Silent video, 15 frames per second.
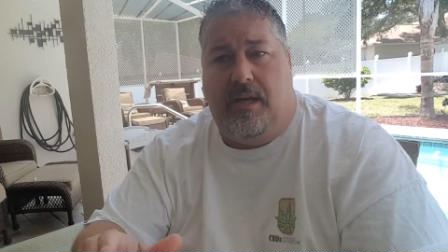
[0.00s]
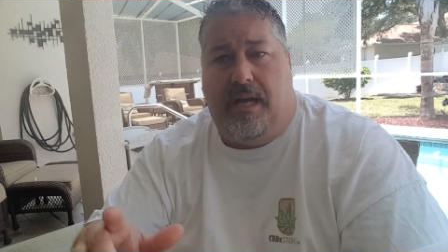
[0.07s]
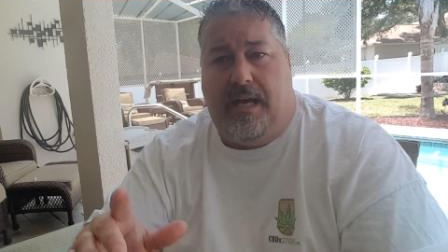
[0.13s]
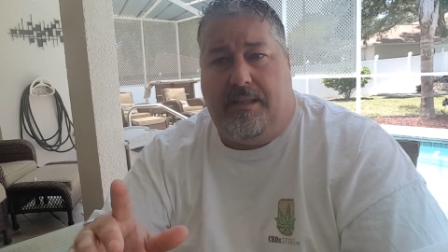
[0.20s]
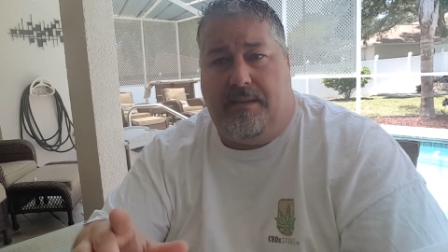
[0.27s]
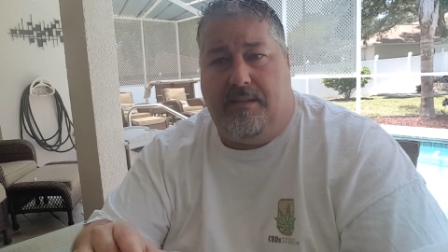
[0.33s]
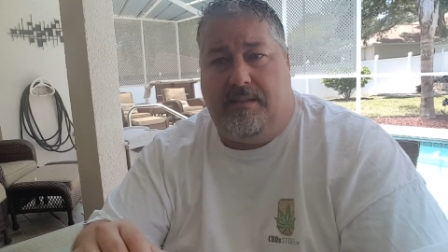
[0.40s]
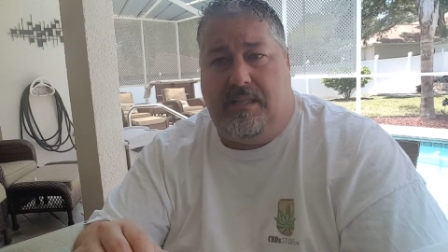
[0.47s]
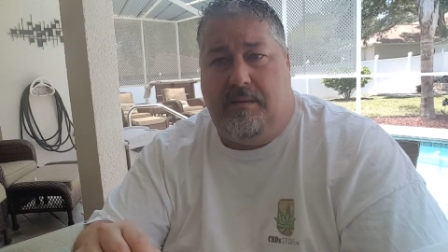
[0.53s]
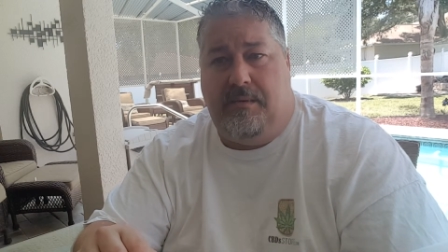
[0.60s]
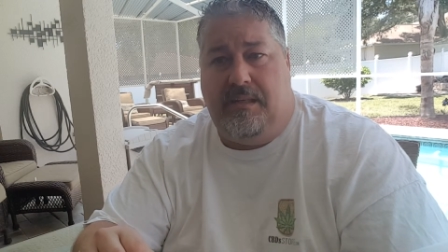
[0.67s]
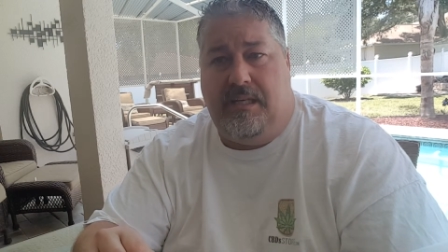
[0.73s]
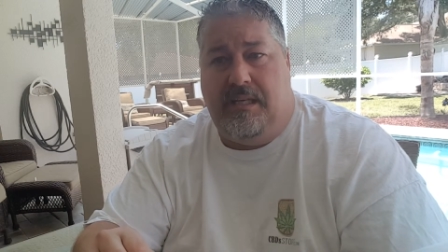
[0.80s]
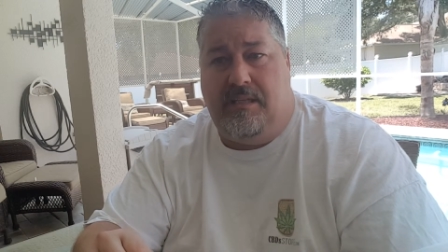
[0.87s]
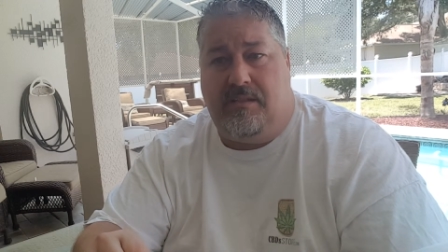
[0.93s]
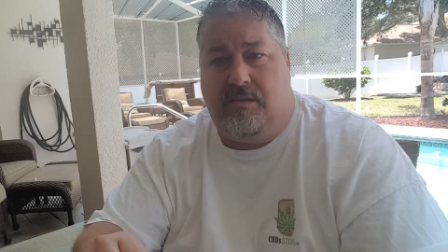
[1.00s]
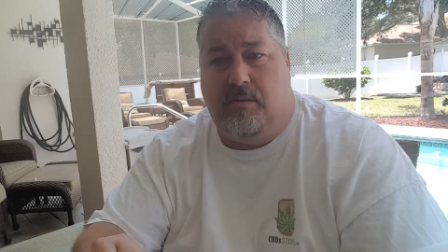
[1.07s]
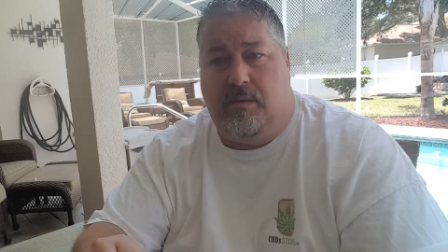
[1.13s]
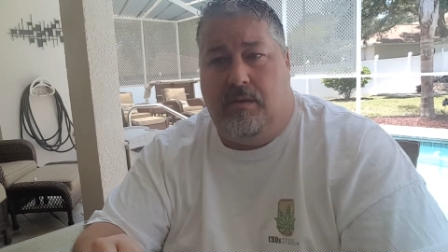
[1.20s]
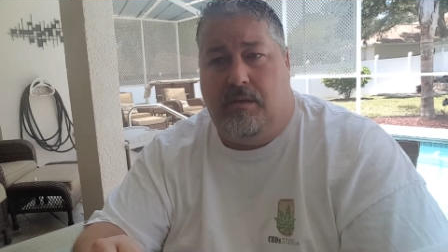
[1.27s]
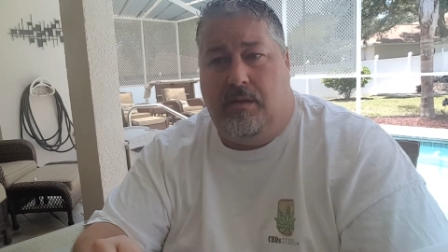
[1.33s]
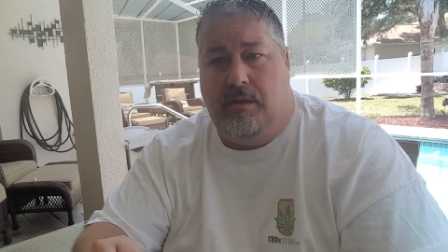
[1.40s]
at the
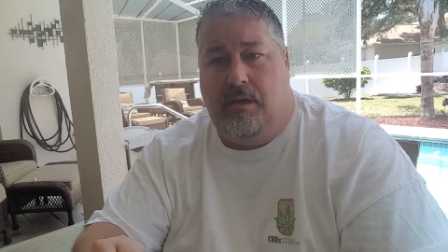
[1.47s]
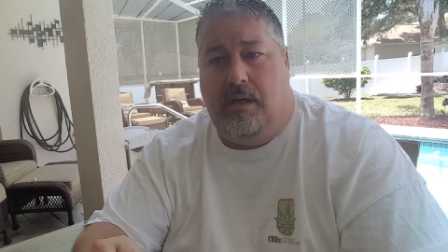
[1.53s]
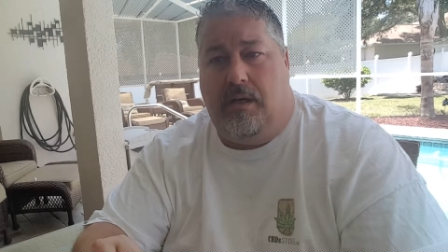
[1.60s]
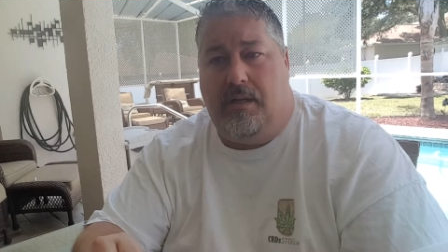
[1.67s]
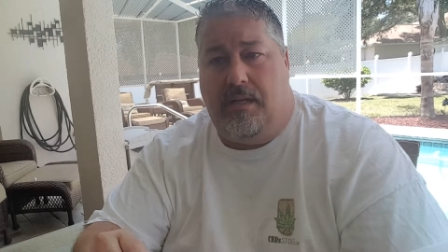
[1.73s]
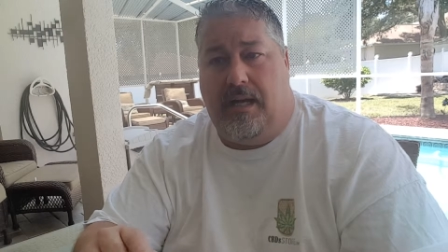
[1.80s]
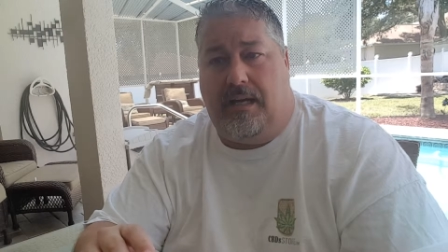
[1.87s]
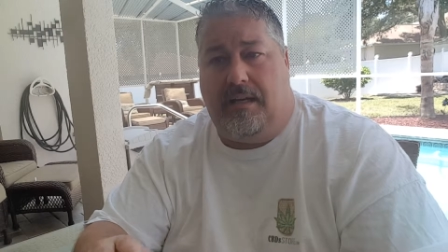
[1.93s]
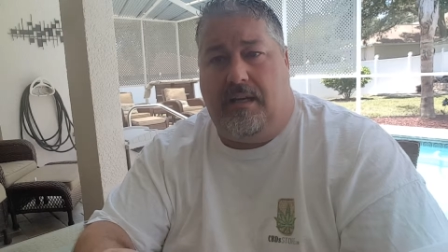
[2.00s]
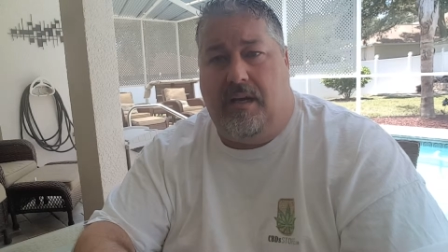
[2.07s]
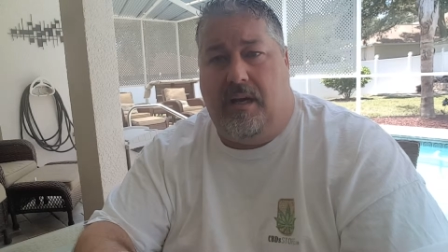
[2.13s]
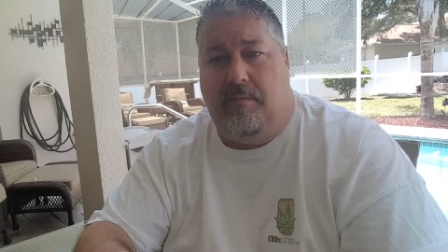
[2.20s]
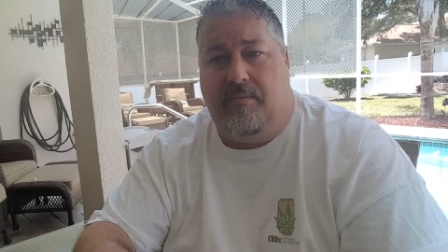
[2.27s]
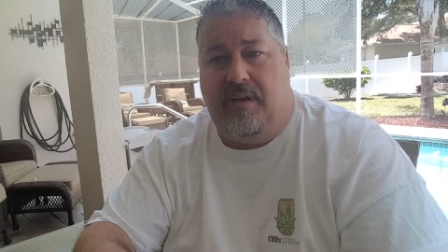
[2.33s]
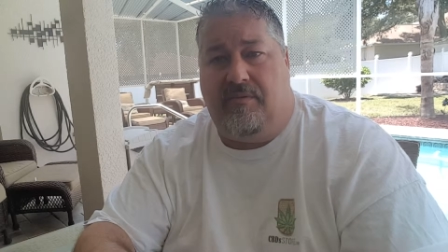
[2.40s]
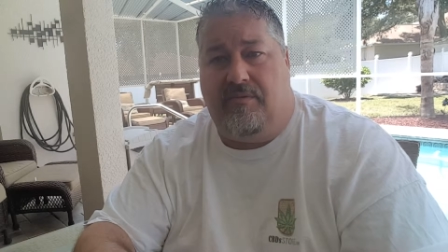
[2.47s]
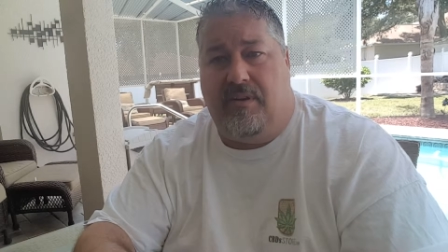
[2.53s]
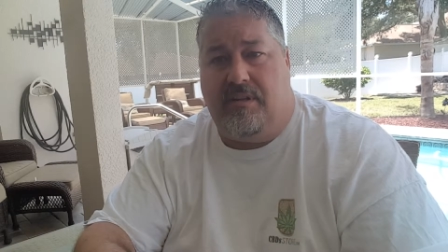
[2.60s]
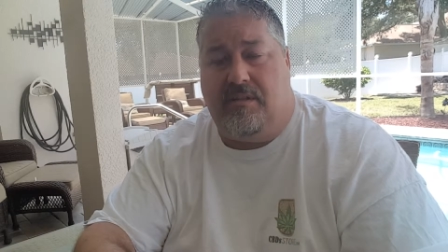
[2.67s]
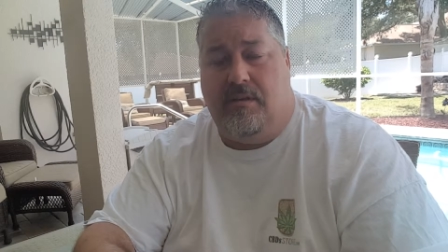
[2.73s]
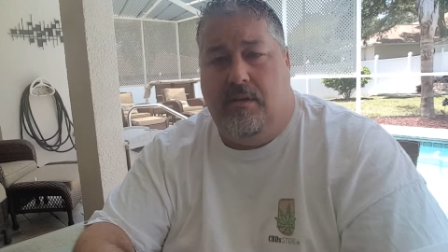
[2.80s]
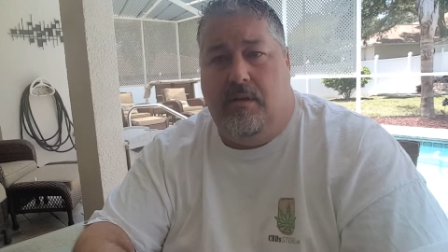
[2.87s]
CBDstore.com, my
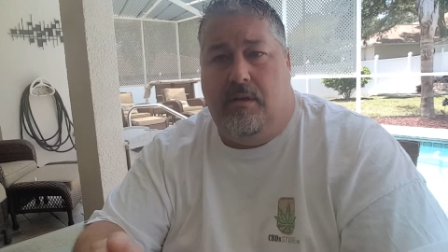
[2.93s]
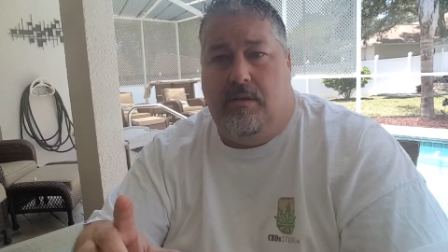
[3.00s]
friends.